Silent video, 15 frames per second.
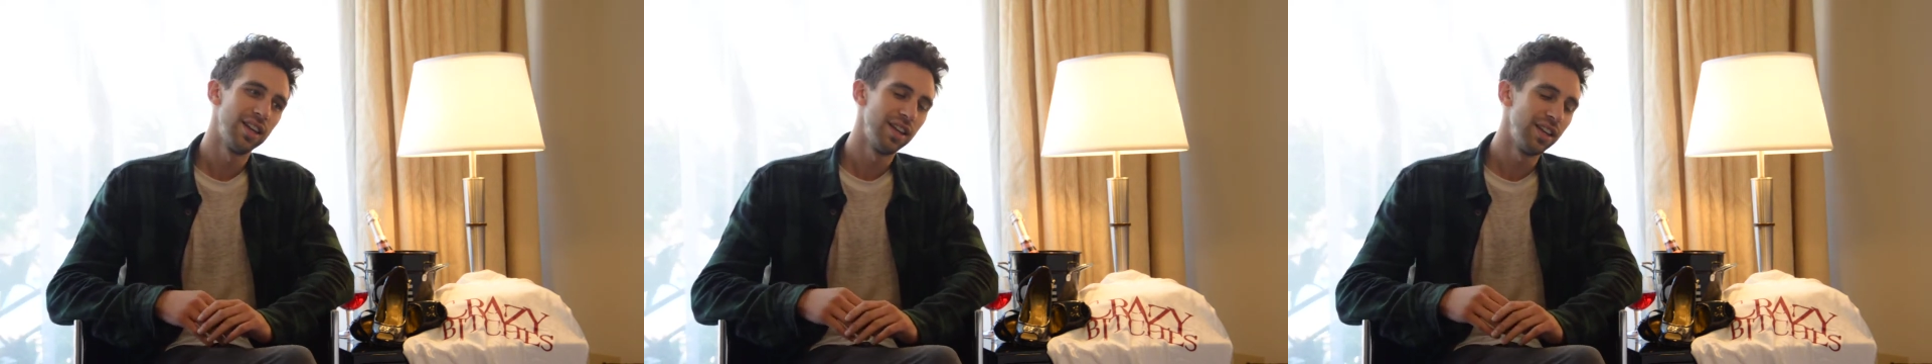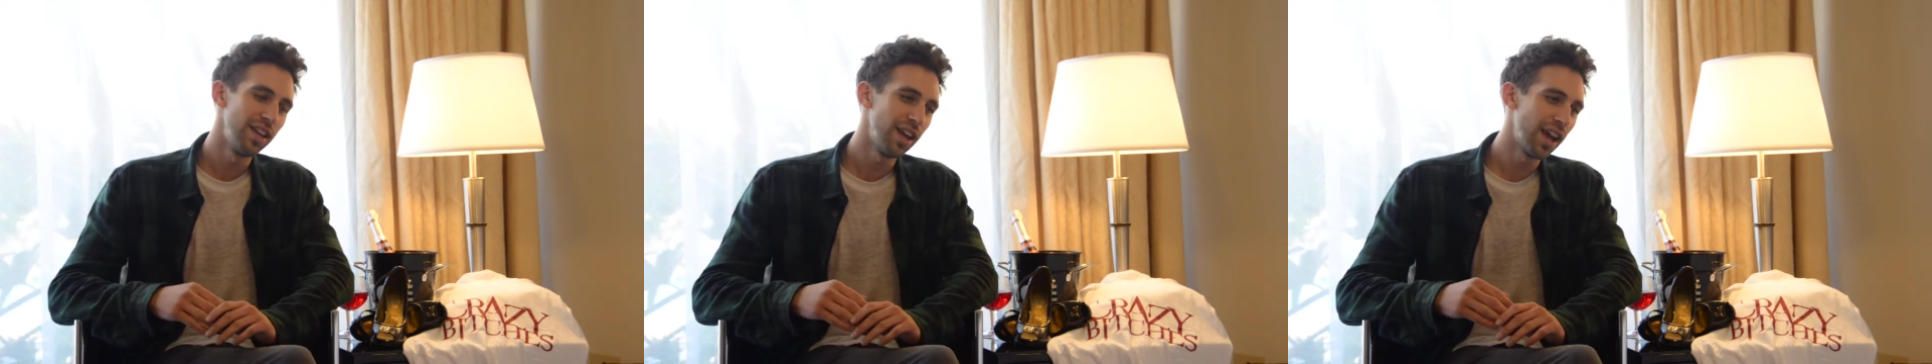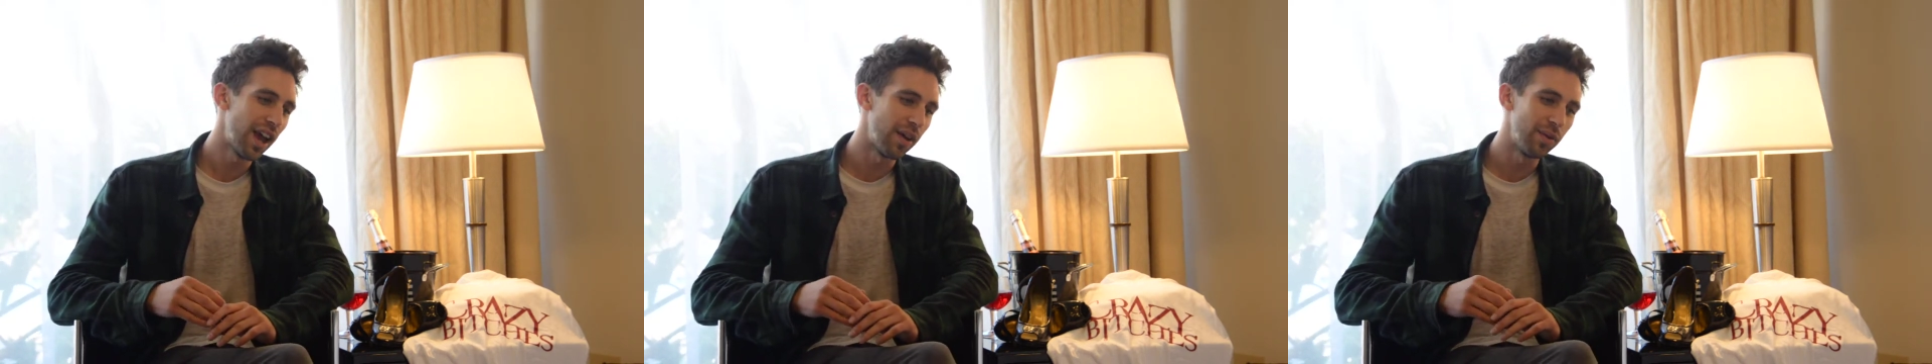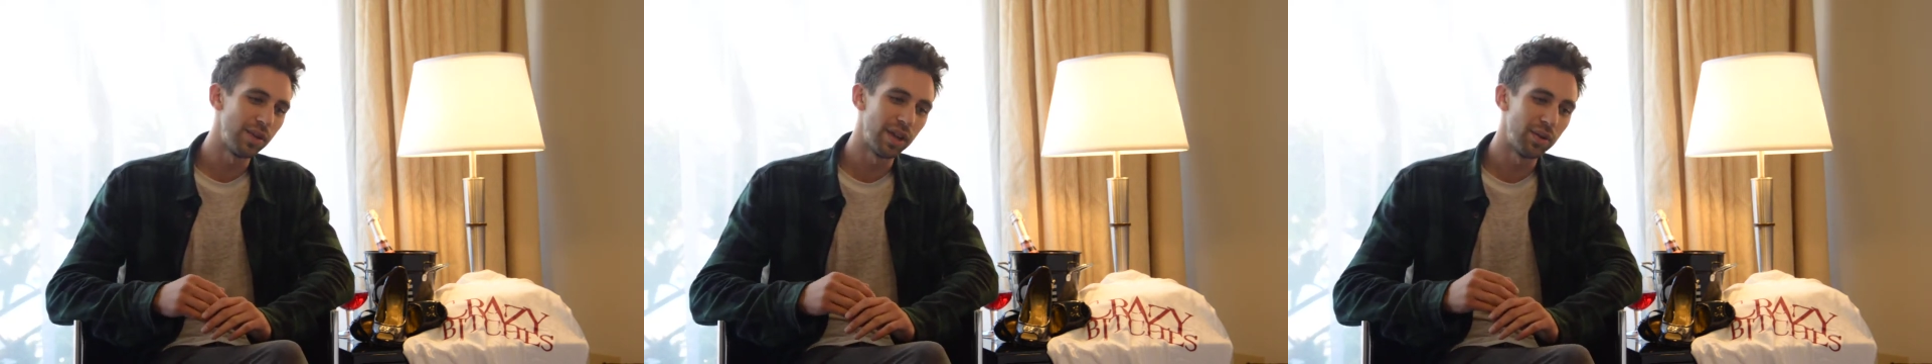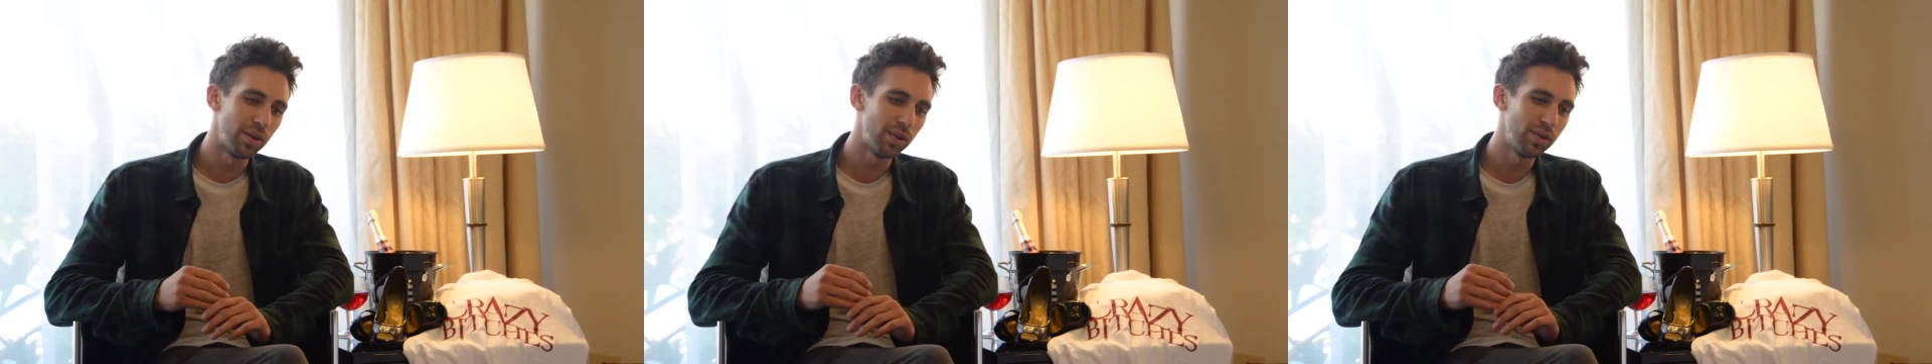Yeah, I
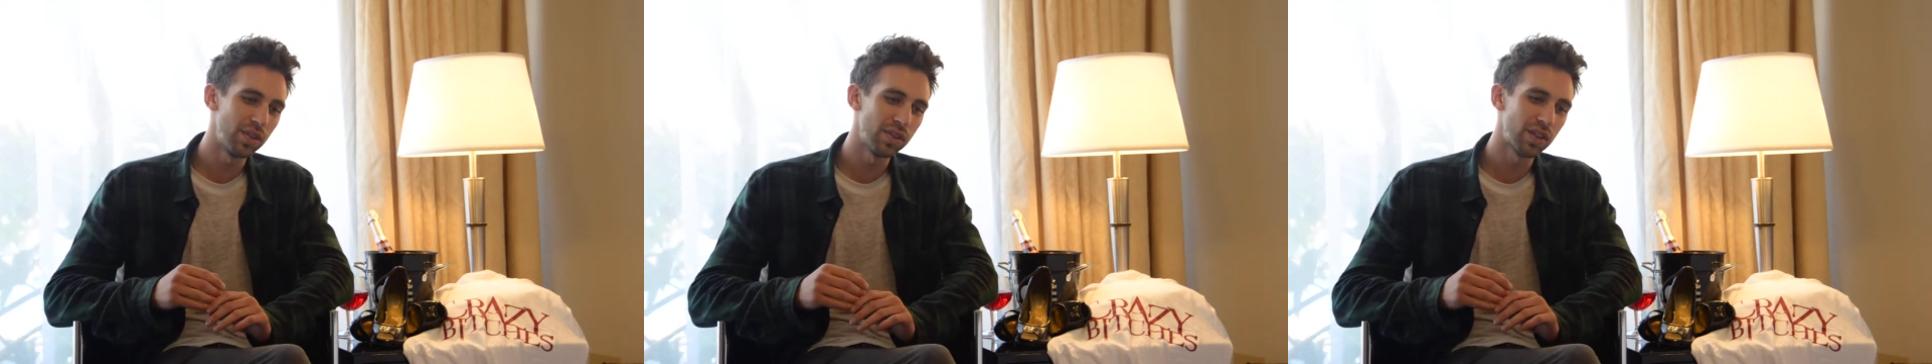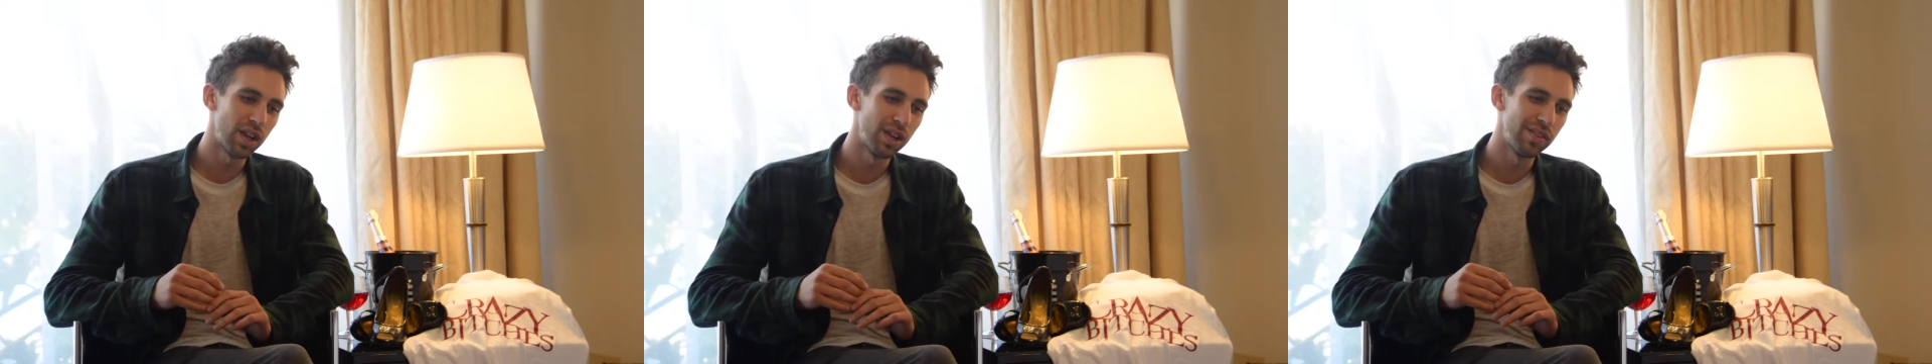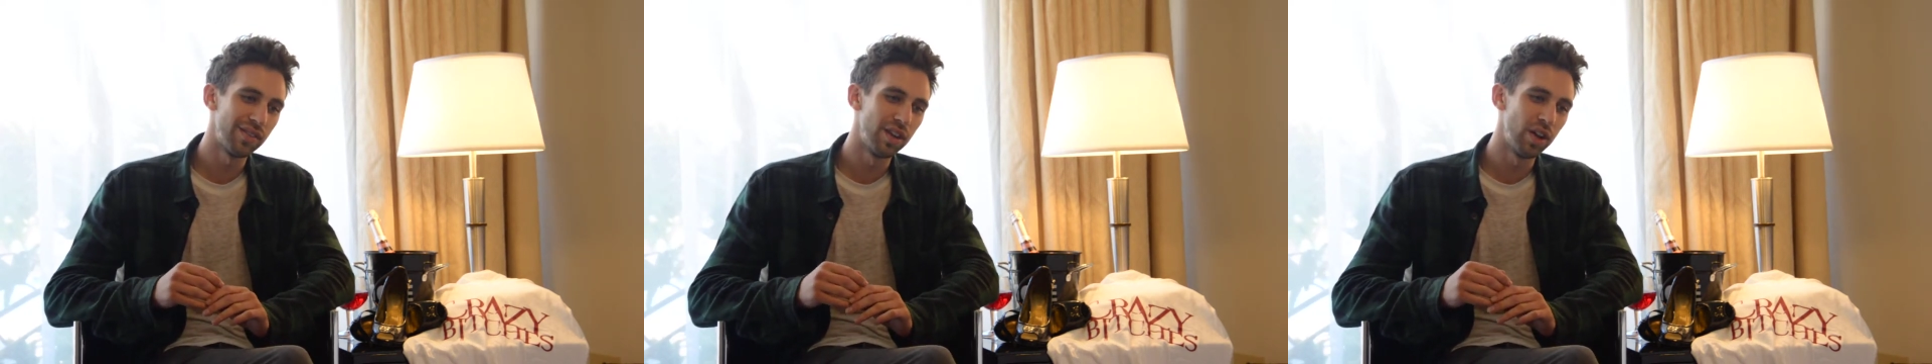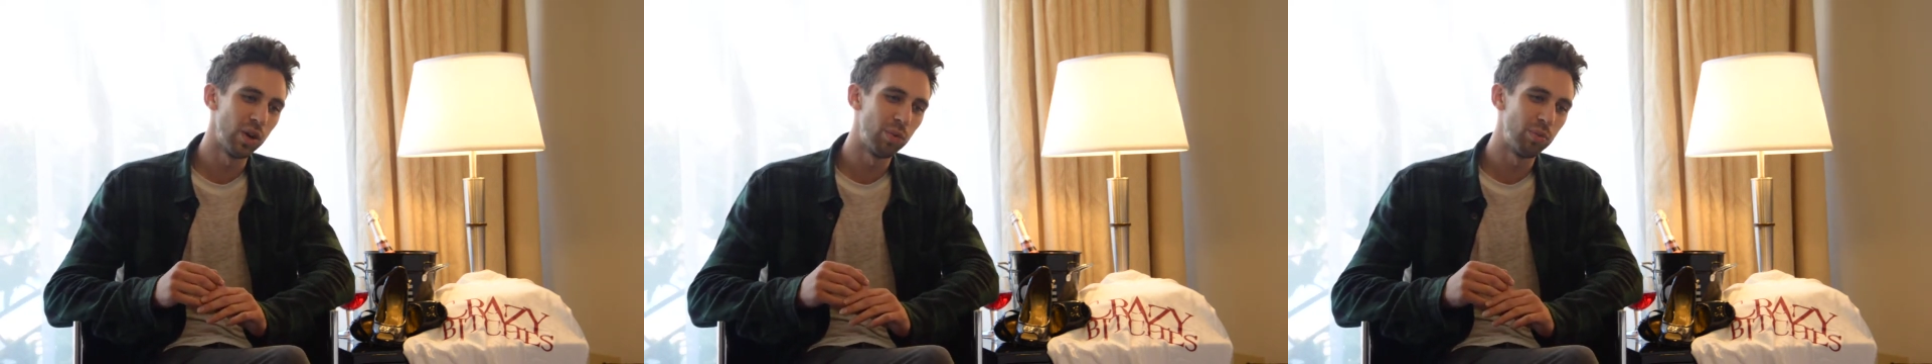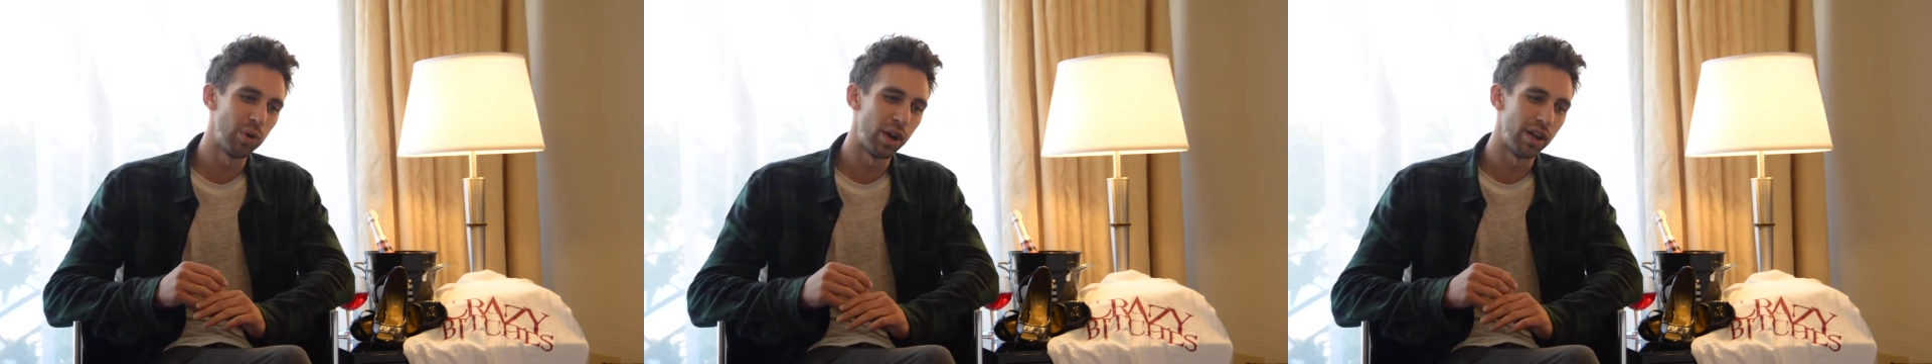mean, it was just kind of a
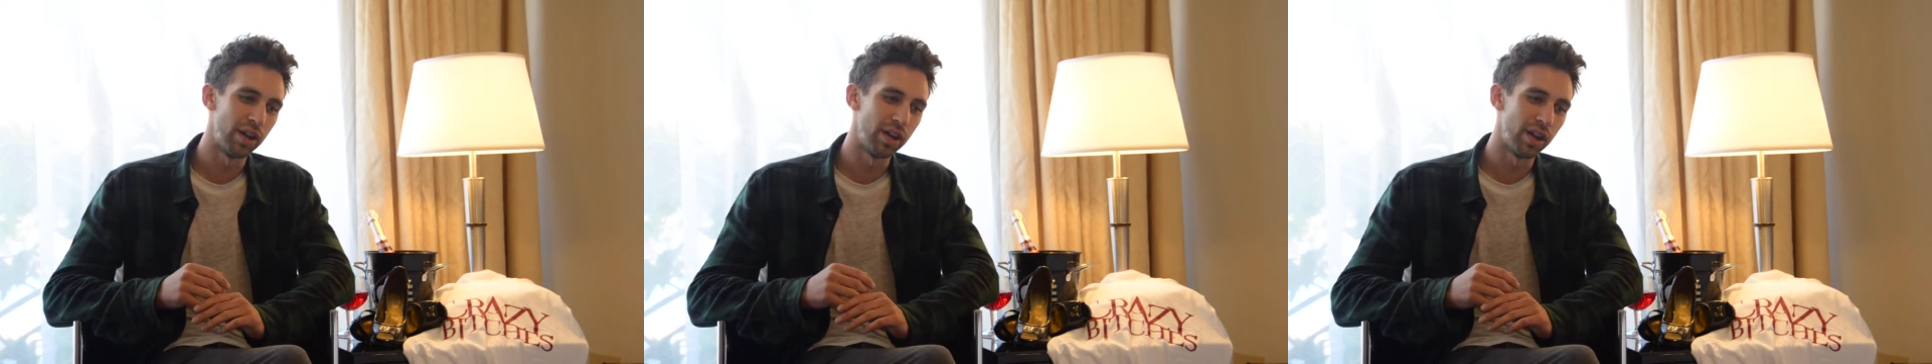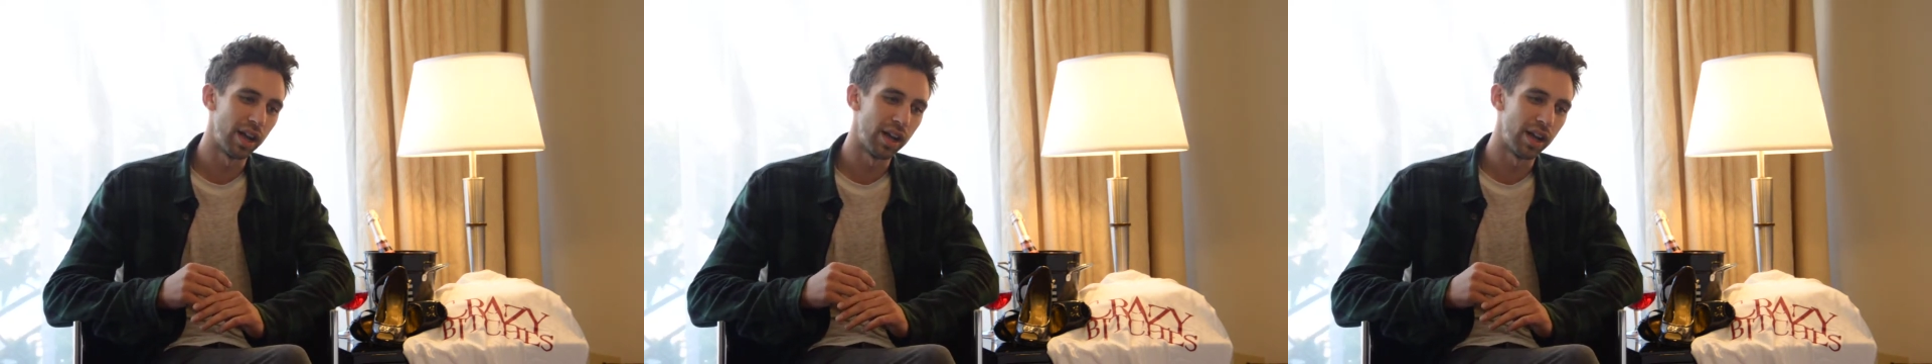no-brainer.